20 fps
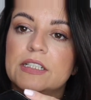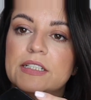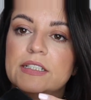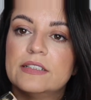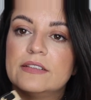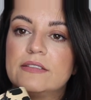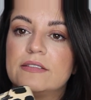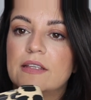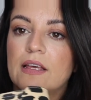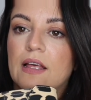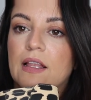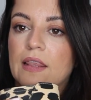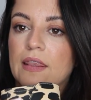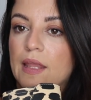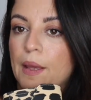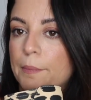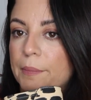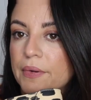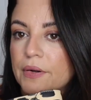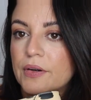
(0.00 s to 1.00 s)
It's a
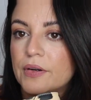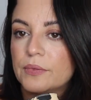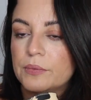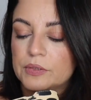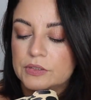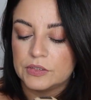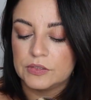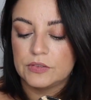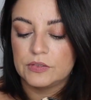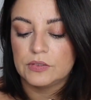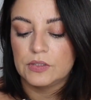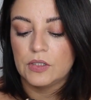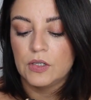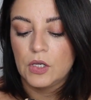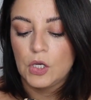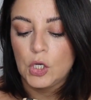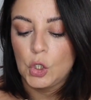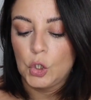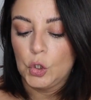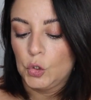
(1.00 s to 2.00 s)
leopard, which is
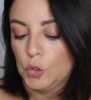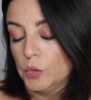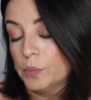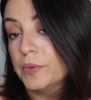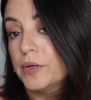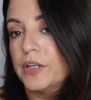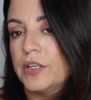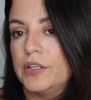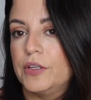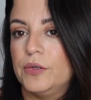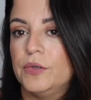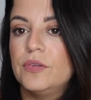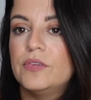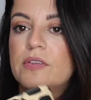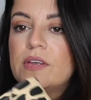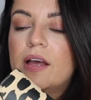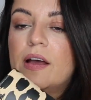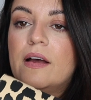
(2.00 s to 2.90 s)
uber cute,